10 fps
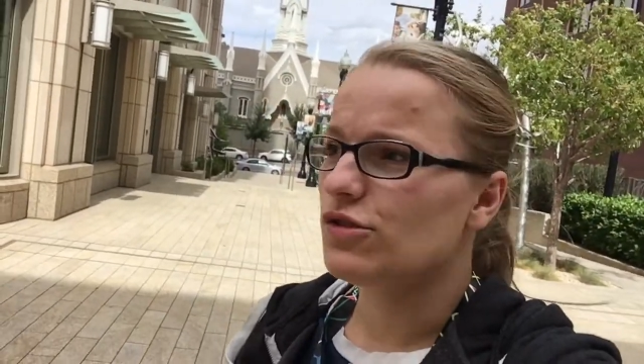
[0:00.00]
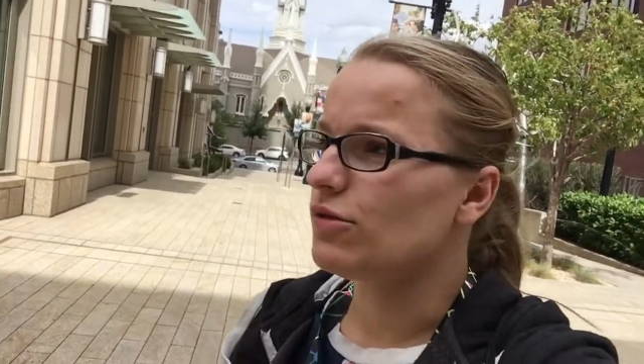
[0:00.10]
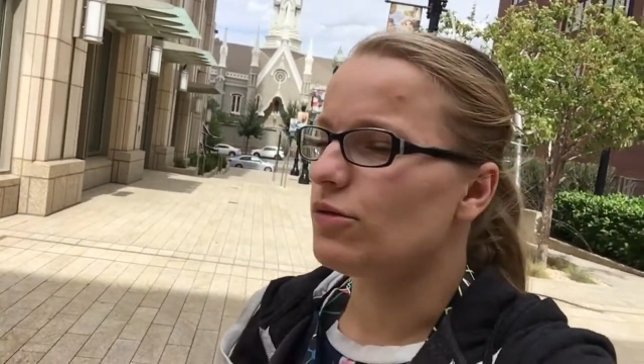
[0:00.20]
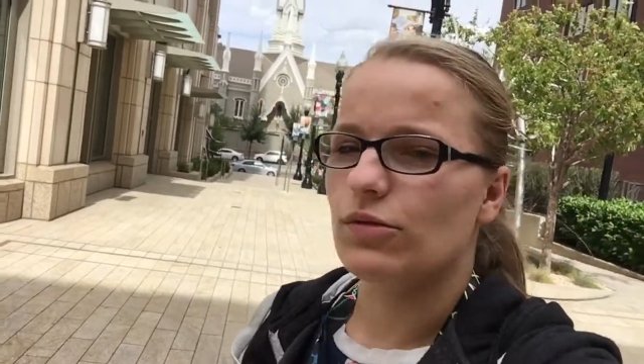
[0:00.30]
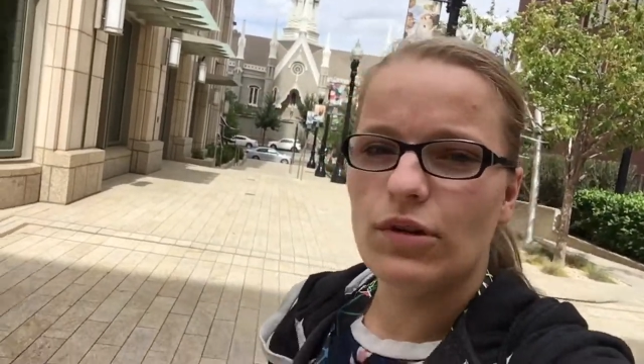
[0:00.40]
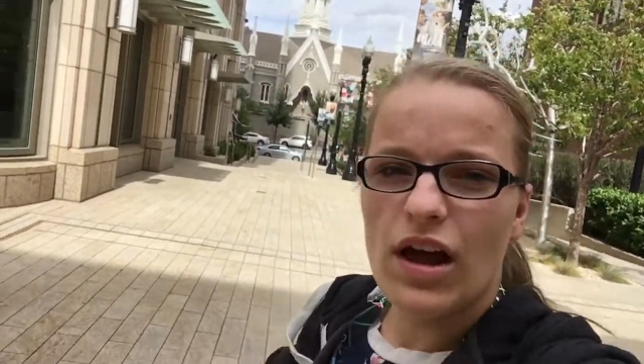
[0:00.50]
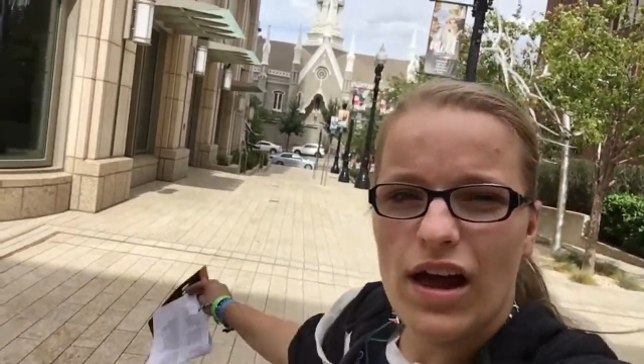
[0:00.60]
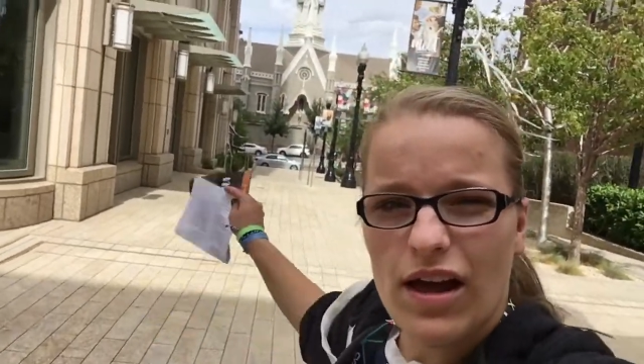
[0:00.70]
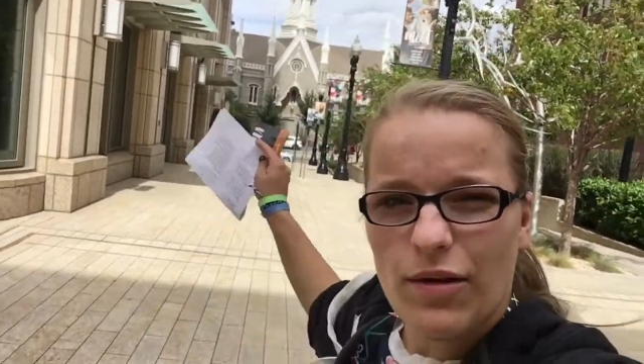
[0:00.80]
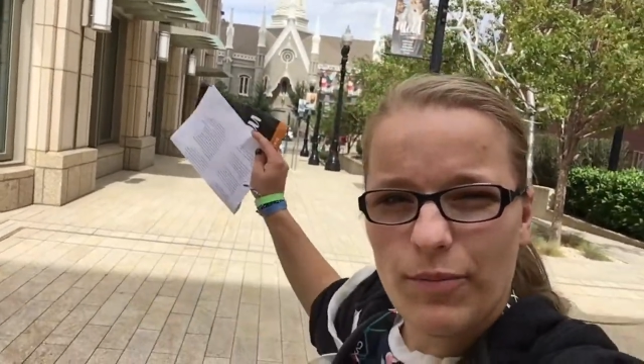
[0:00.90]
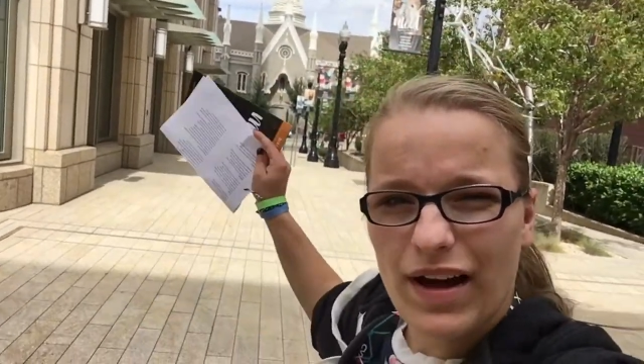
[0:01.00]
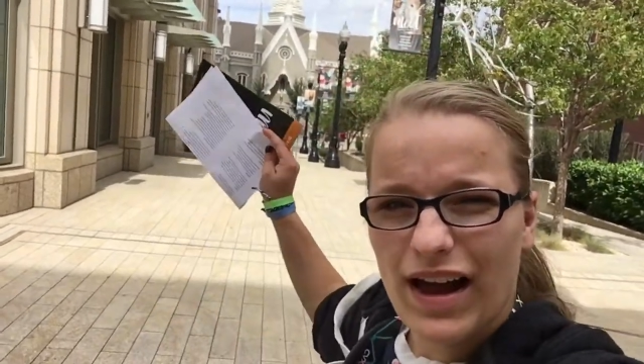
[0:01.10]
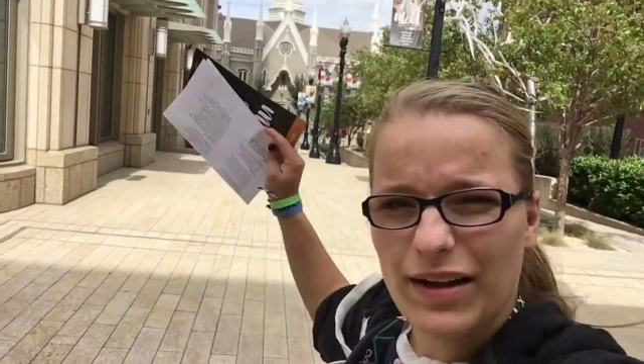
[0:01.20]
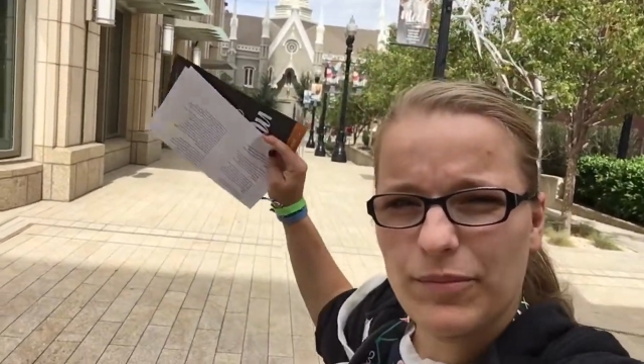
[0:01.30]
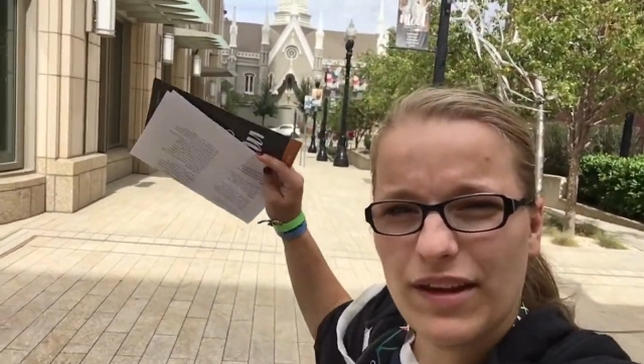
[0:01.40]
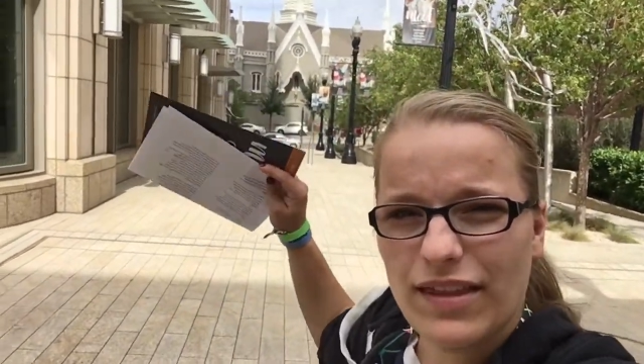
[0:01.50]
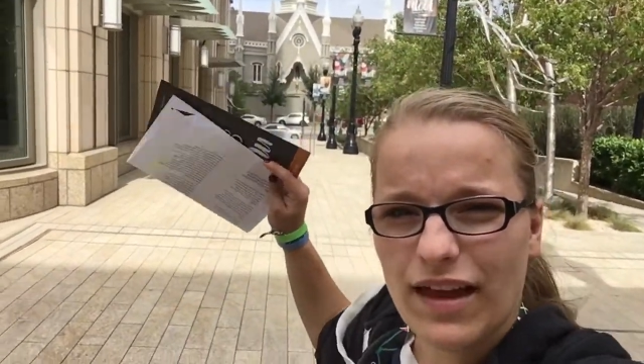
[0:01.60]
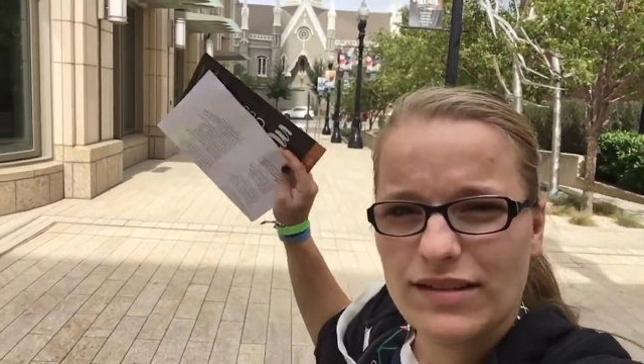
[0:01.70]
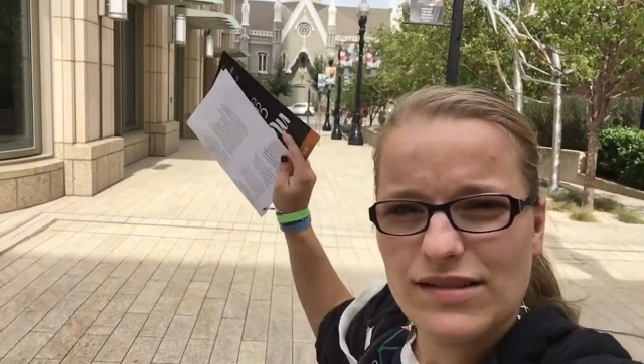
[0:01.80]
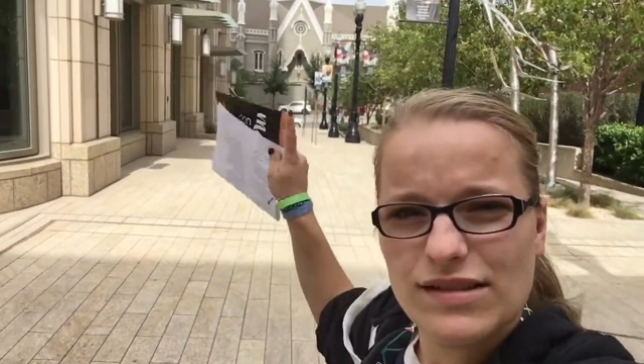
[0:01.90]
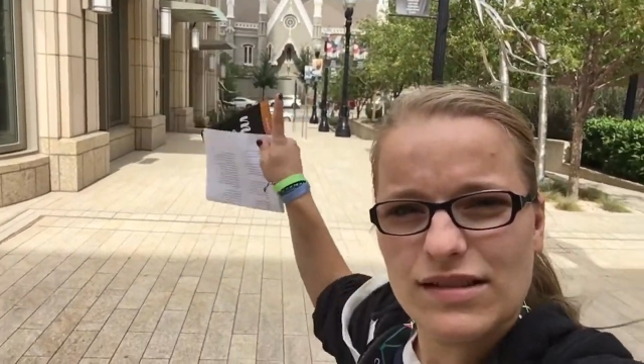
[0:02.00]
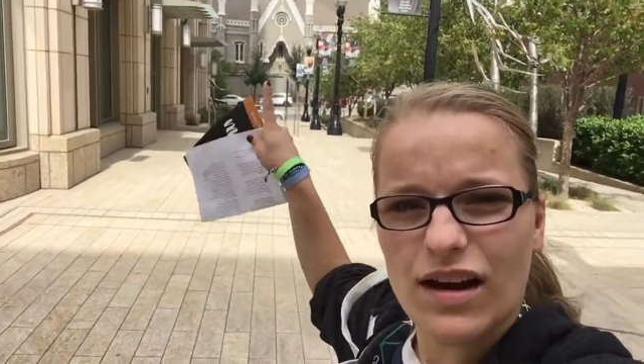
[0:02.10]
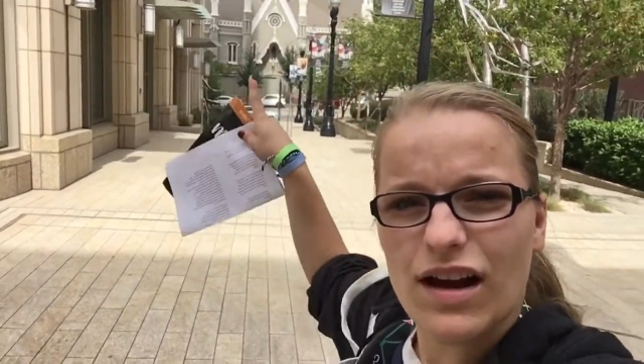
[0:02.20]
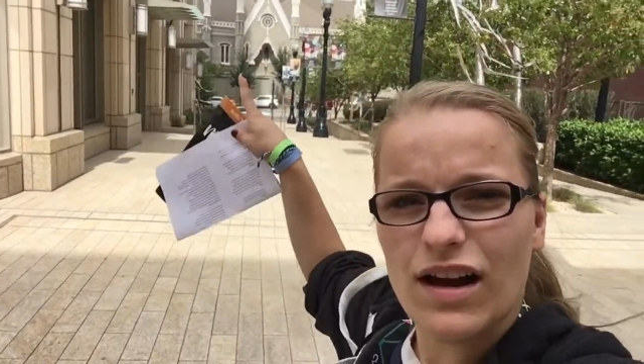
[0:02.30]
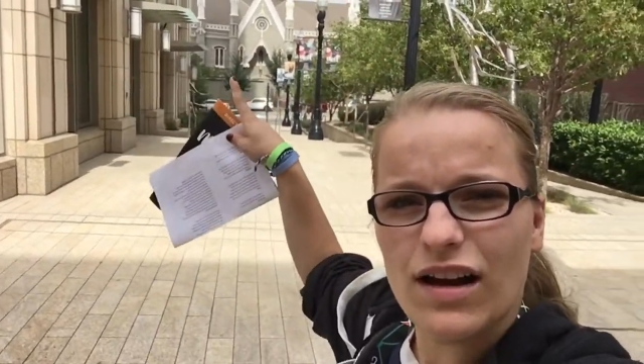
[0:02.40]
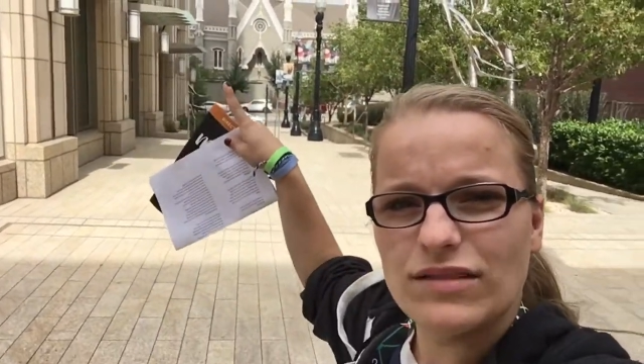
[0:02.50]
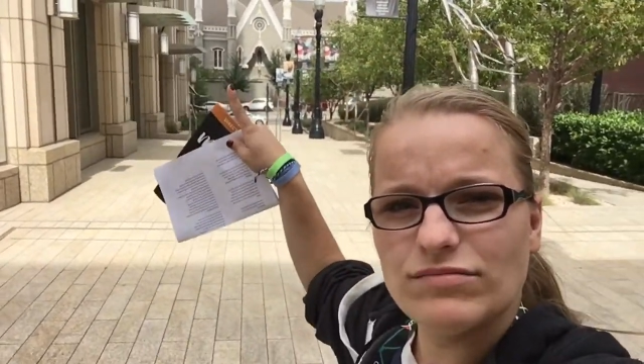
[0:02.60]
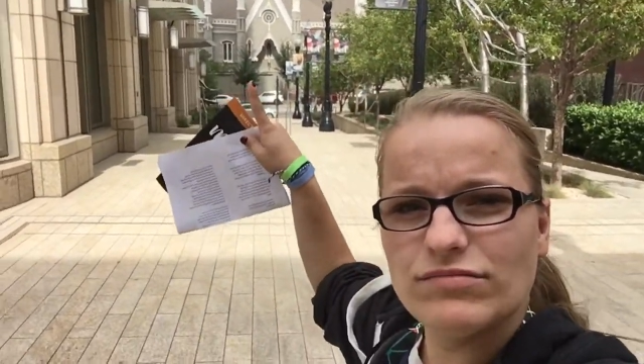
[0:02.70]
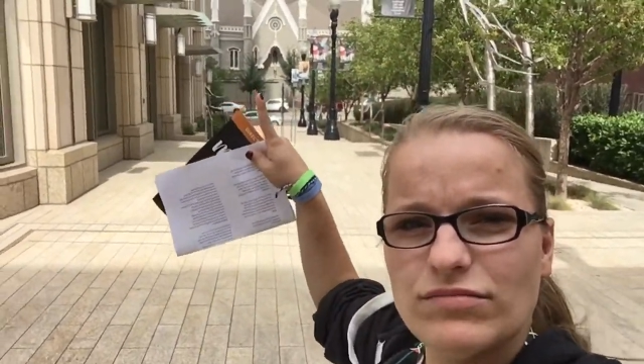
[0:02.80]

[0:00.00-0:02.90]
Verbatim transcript: to behind me. That's uh,